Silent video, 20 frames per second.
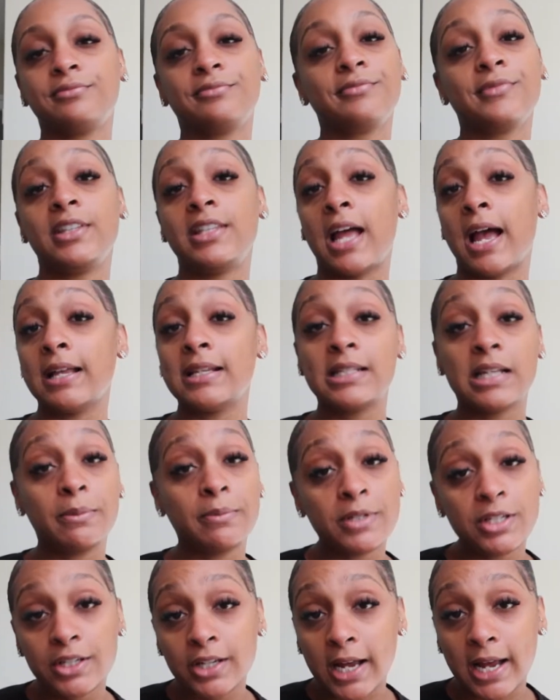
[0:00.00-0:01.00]
not something
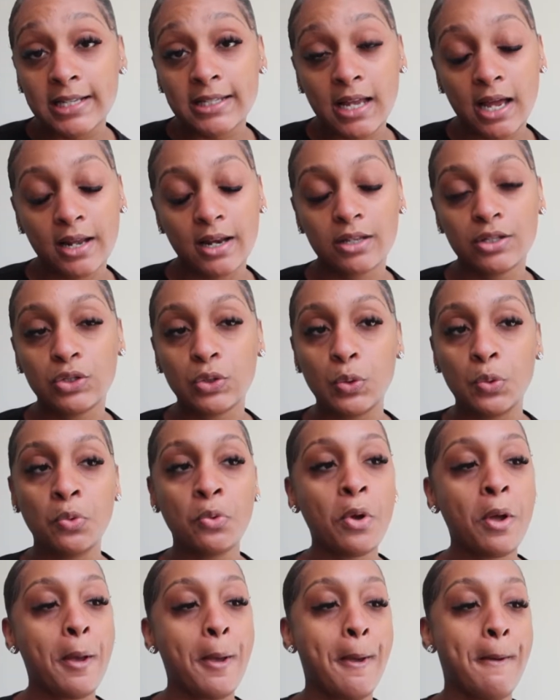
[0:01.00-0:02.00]
you guys gotta do.
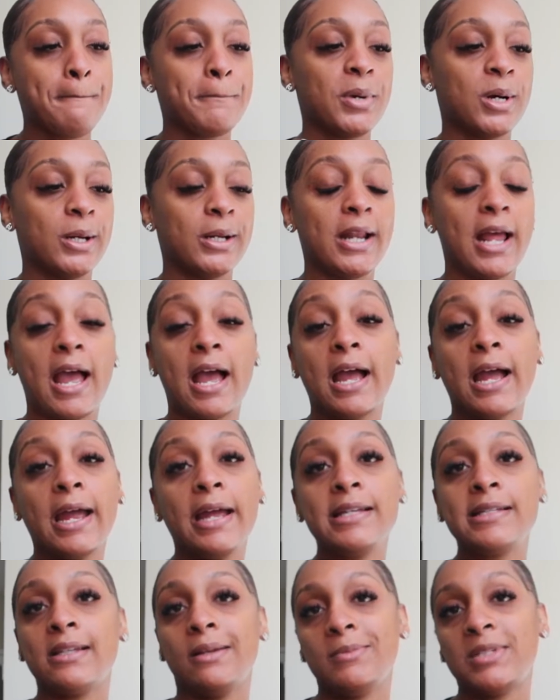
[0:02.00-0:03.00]
But I
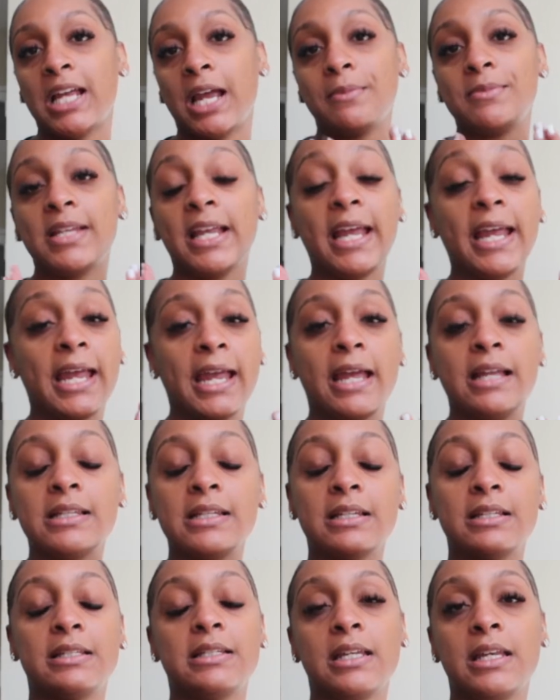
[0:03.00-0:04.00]
sometimes hate to
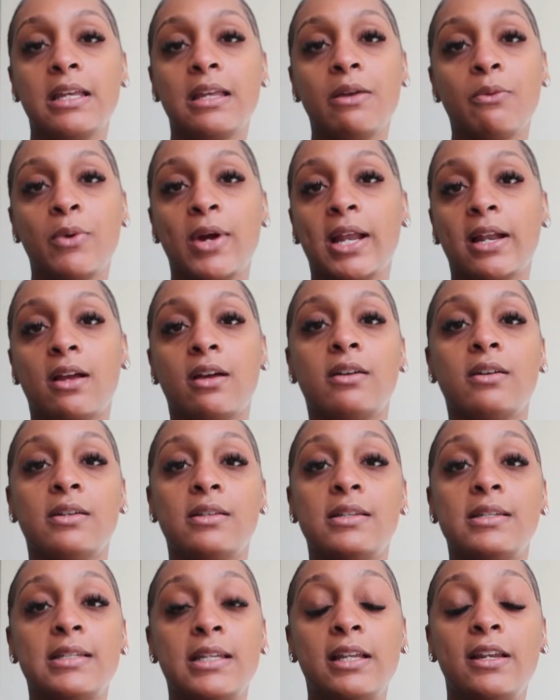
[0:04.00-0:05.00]
see when a
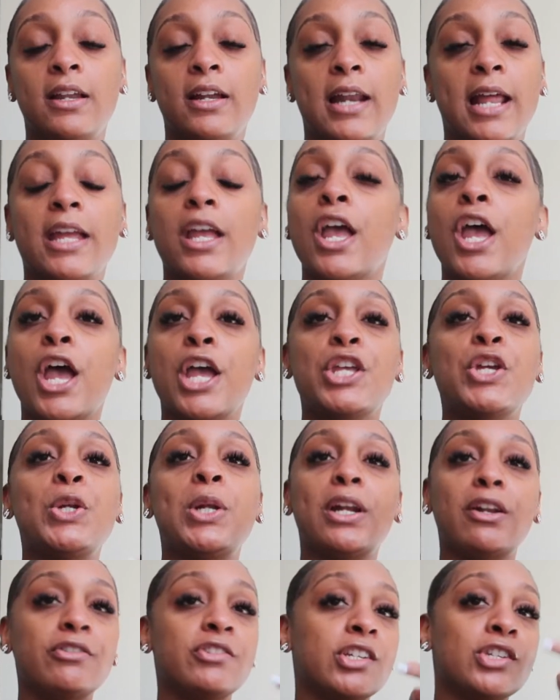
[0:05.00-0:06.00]
concealer, like, you
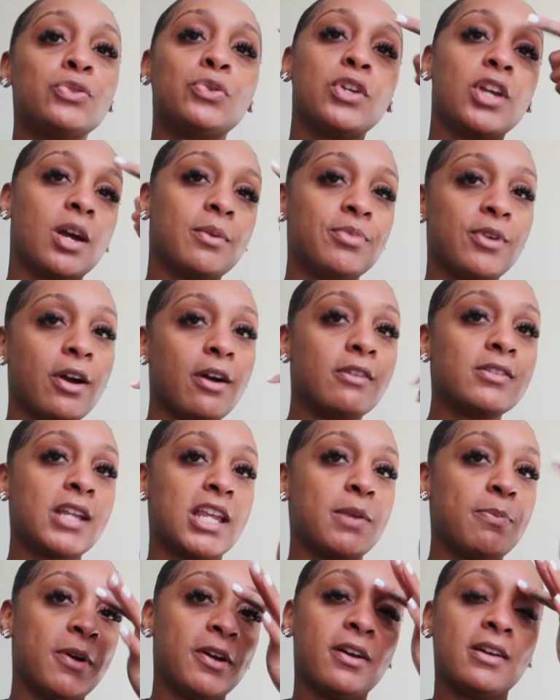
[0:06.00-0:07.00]
literally just do your brows and you
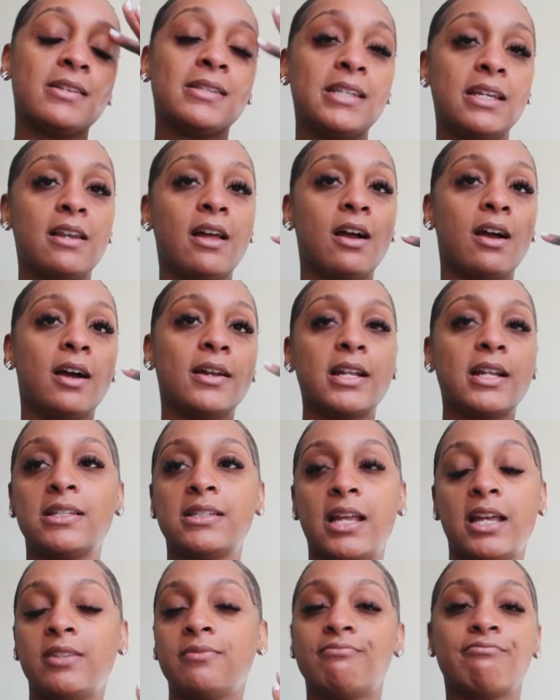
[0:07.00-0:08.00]
put concealer on
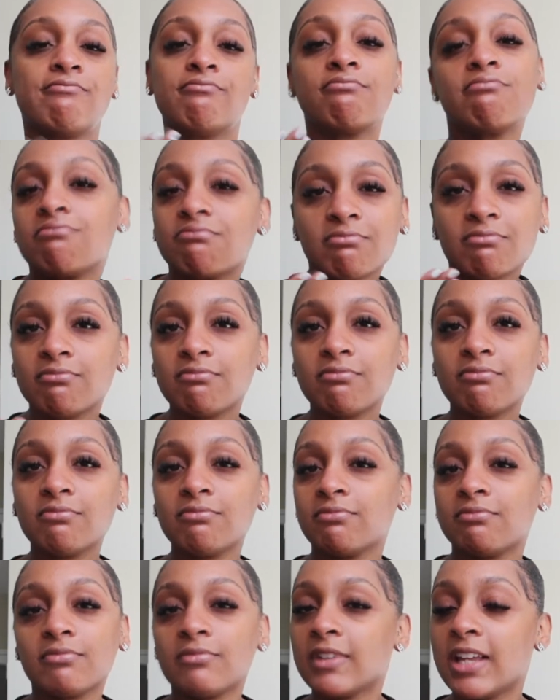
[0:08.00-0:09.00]
like,
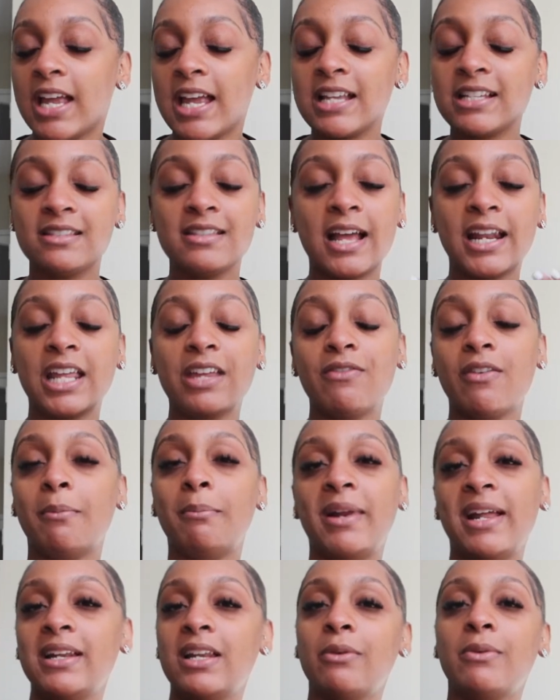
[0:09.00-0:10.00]
it's not even
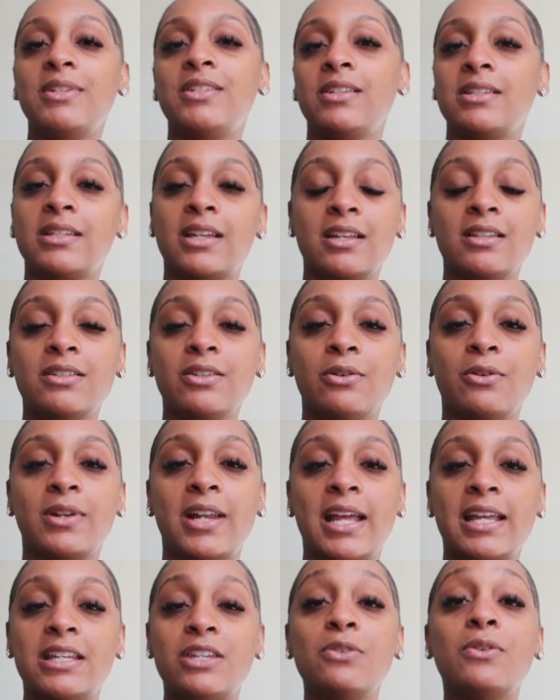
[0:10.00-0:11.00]
blending with your skin tone.
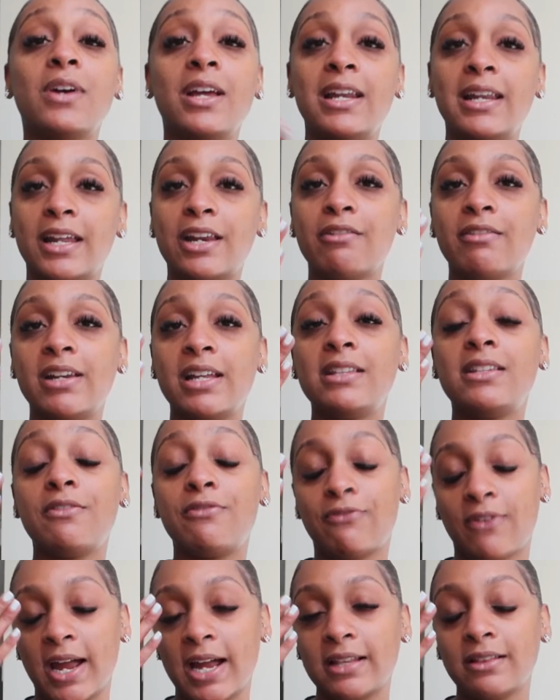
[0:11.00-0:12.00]
Like, you could literally
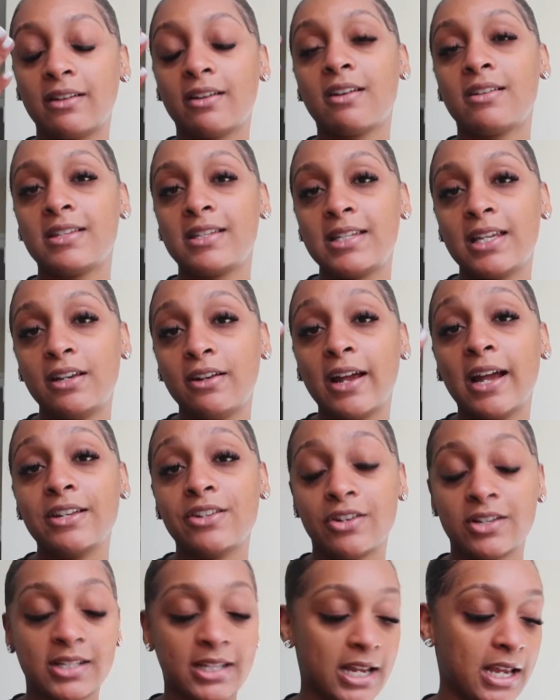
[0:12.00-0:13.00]
define the concealer and
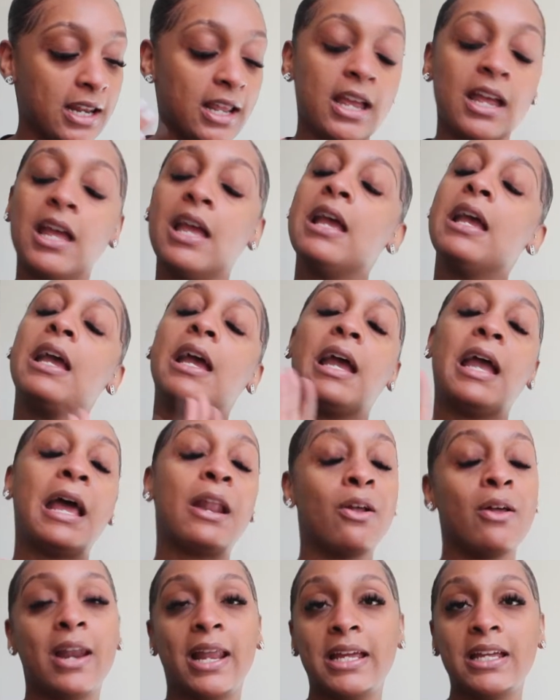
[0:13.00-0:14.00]
your skin. I
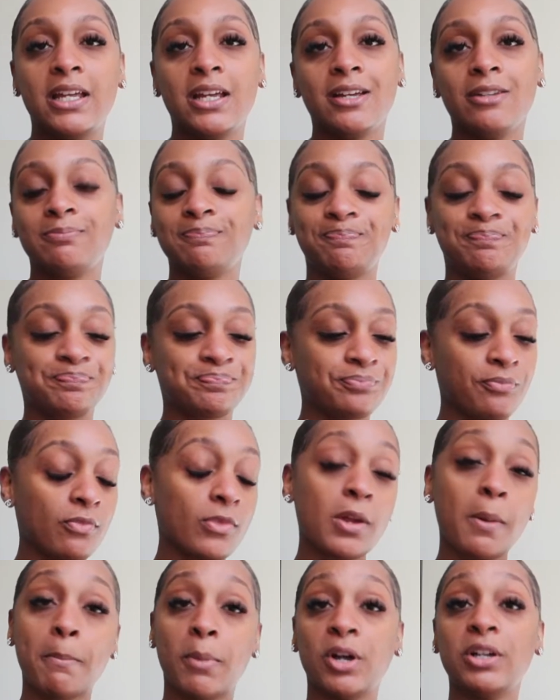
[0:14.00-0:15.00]
don't like it,
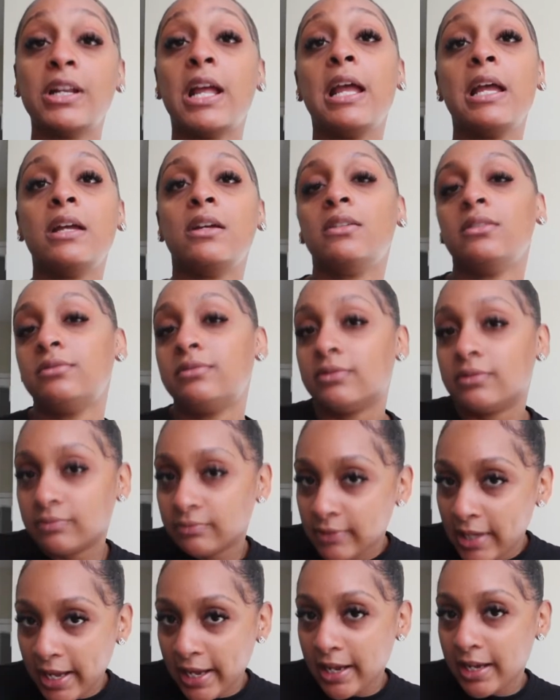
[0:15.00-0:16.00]
but
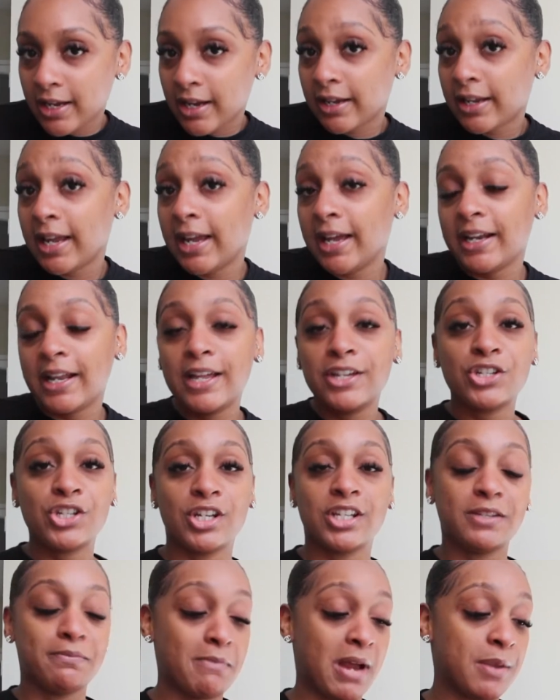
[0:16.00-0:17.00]
hey, again, it's
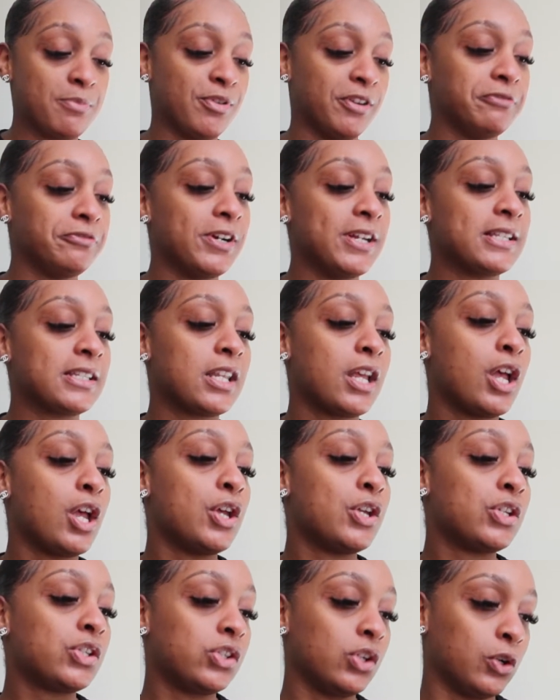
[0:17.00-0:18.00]
just my preference.
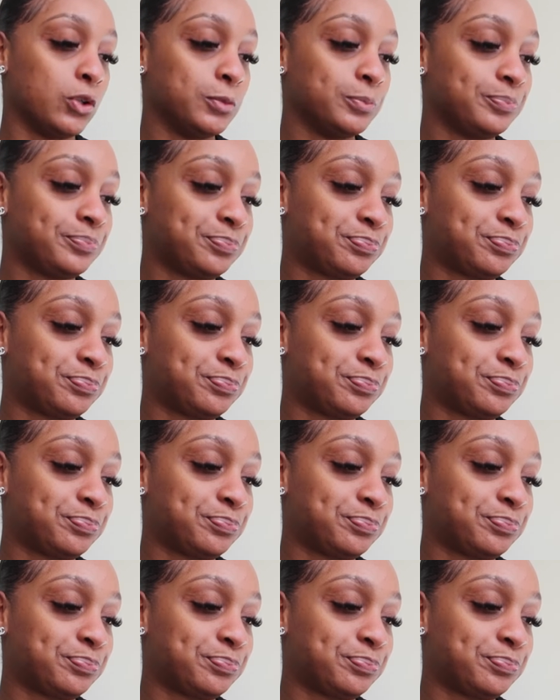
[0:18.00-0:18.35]
So